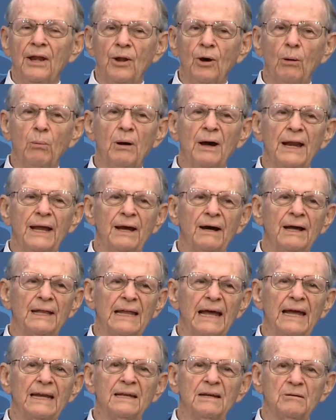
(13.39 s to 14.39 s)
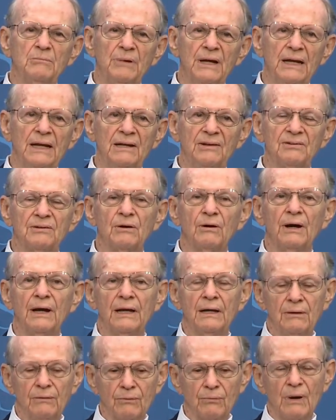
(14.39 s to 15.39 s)
Nobody on that committee is
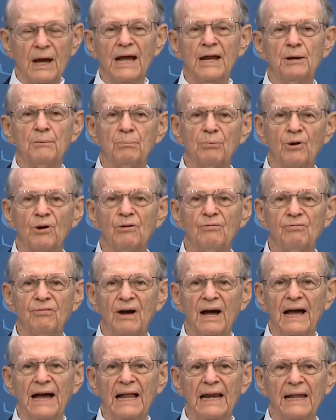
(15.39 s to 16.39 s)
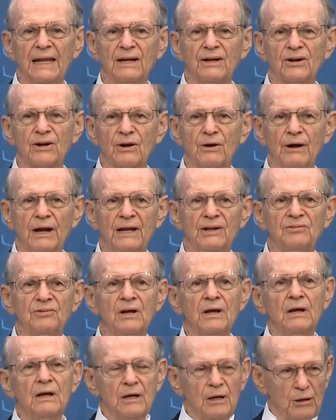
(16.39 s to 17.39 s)
going to write a profile in
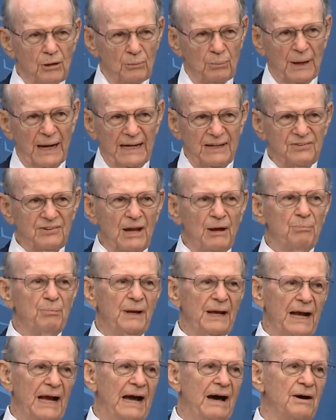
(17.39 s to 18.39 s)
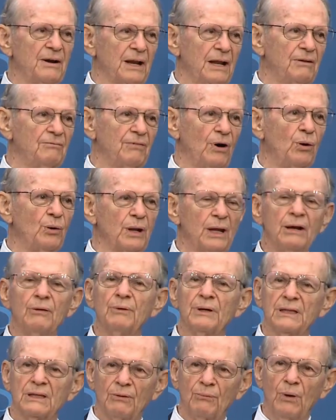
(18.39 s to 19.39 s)
courage by stepping out and
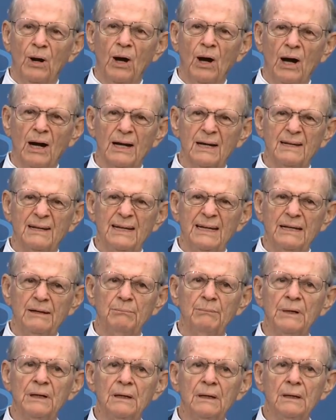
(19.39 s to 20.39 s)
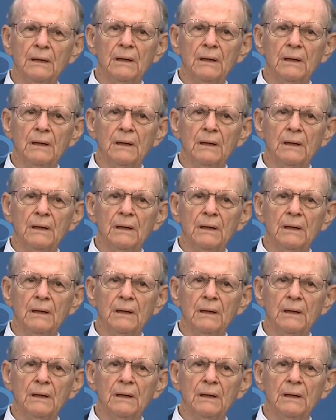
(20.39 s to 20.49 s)
voting with the wrong team.